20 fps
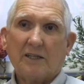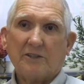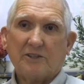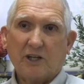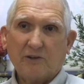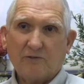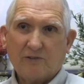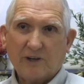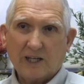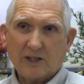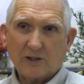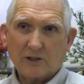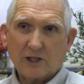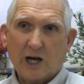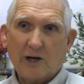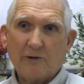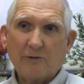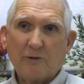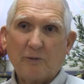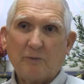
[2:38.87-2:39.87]
she felt
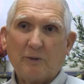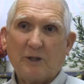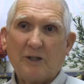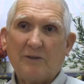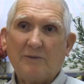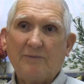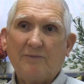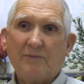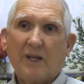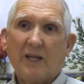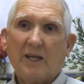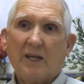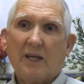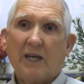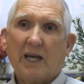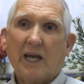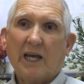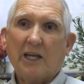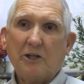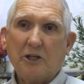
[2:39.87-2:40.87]
comfortable
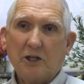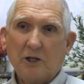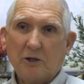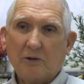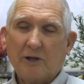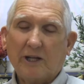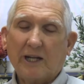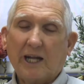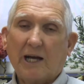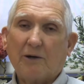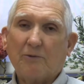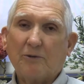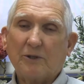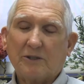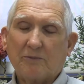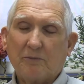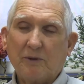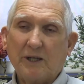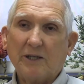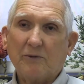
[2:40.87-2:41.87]
and knew that I
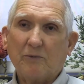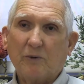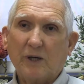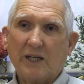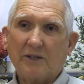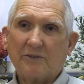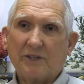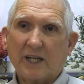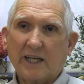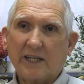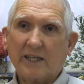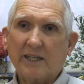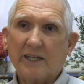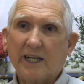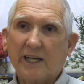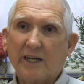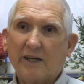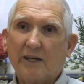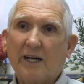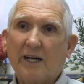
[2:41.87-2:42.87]
was being well taken care